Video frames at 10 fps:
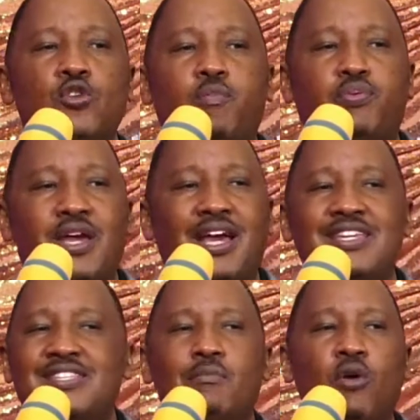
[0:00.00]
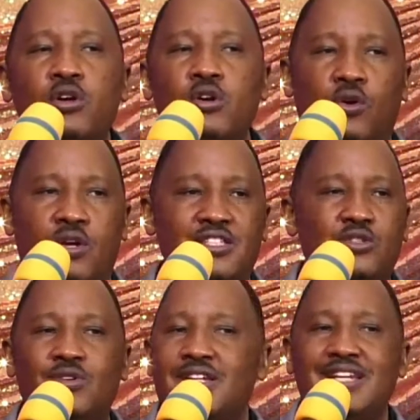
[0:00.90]
your prayer is a monologue,
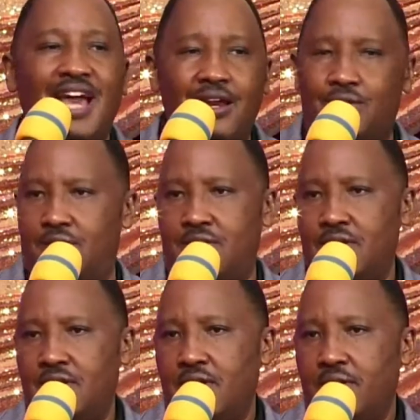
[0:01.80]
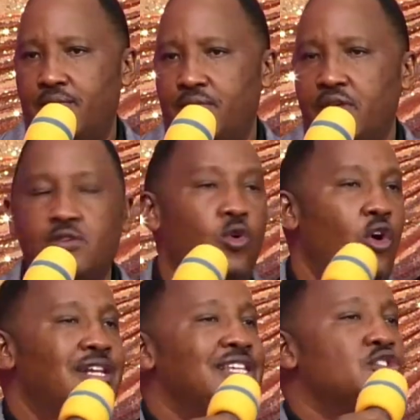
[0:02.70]
it's not a dialogue.
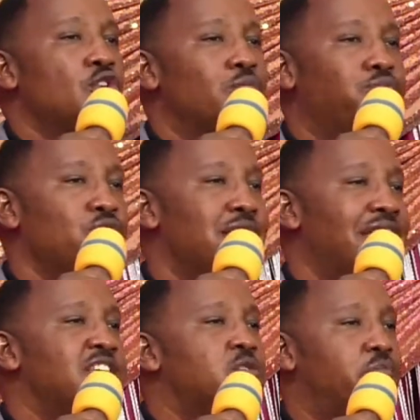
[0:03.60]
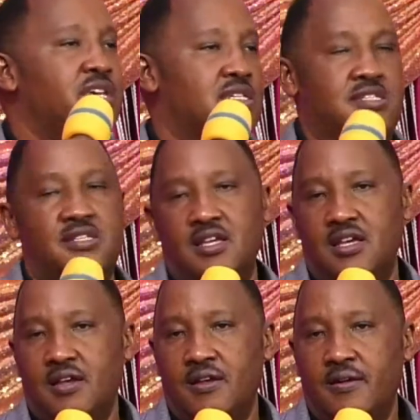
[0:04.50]
God is not Buddha, He speaks.
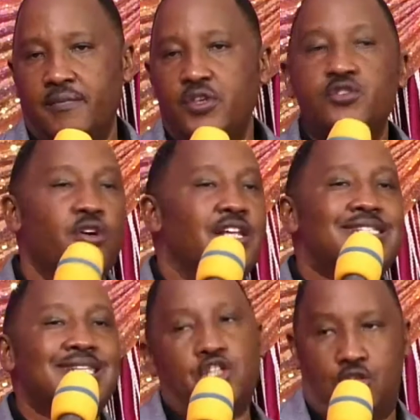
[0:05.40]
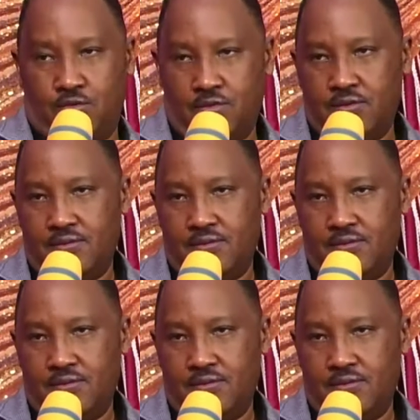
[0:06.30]
He's not a statue.